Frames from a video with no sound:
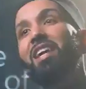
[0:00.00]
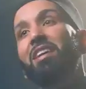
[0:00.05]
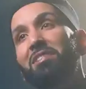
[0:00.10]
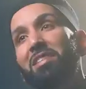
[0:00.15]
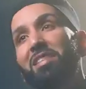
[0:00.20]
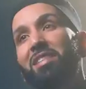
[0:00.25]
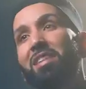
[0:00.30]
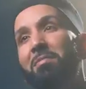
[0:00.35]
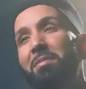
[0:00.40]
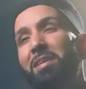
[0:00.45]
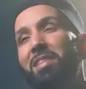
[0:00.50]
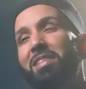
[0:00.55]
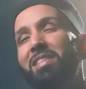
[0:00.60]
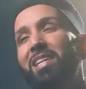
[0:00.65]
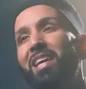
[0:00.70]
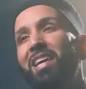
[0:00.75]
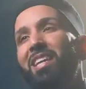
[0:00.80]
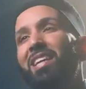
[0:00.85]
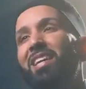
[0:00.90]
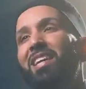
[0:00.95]
Now, to some
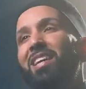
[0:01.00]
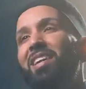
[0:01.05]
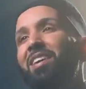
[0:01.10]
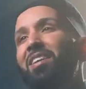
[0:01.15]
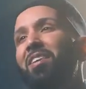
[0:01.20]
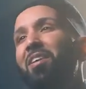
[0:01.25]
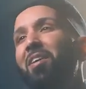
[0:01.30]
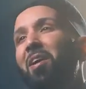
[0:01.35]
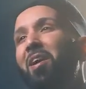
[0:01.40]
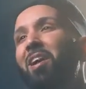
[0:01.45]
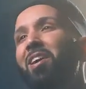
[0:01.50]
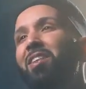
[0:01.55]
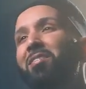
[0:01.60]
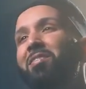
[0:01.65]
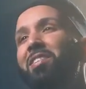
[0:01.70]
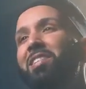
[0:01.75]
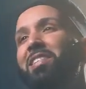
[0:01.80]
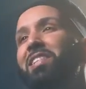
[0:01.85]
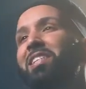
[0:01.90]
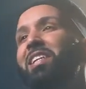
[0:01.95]
extent, all
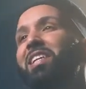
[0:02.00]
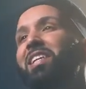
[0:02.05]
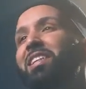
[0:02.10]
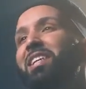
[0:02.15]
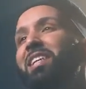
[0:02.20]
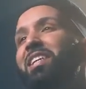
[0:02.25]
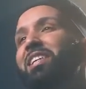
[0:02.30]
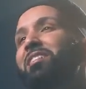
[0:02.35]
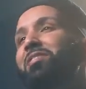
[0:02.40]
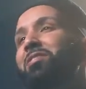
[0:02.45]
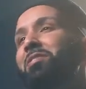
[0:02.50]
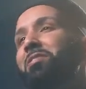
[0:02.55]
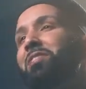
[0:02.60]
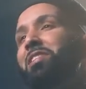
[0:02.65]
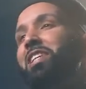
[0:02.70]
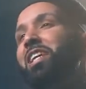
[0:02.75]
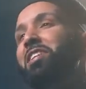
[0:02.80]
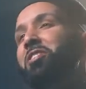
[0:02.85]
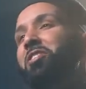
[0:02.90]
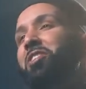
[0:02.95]
of us need the
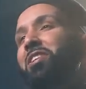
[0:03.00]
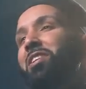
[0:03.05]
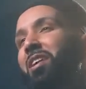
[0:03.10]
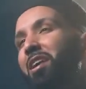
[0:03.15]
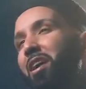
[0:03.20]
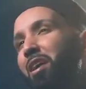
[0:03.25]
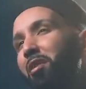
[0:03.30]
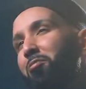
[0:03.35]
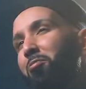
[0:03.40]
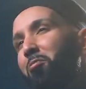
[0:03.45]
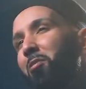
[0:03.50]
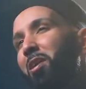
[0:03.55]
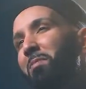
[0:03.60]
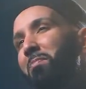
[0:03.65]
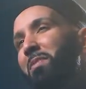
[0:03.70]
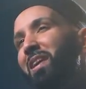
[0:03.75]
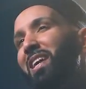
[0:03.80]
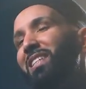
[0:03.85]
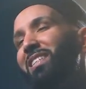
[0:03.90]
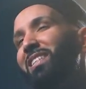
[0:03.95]
intercession of
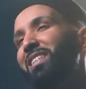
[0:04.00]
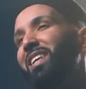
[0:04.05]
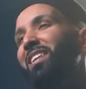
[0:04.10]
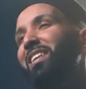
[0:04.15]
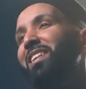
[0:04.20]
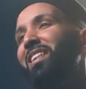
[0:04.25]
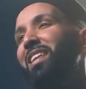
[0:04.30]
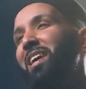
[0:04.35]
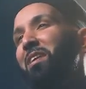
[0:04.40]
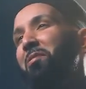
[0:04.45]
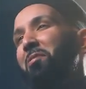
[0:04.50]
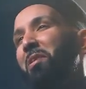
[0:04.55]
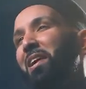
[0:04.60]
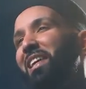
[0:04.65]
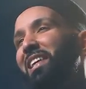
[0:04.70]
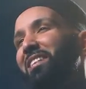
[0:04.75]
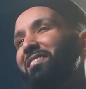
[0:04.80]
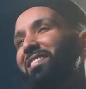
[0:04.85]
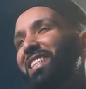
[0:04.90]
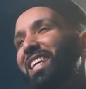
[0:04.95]
one man, sallallahu
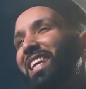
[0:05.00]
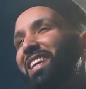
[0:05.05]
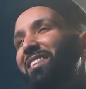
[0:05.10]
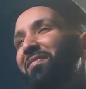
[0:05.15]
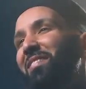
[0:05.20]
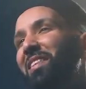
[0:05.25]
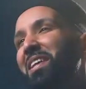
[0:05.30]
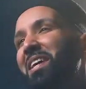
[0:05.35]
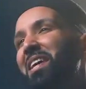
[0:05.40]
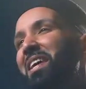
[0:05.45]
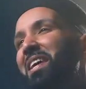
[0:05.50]
alaihi wasallam.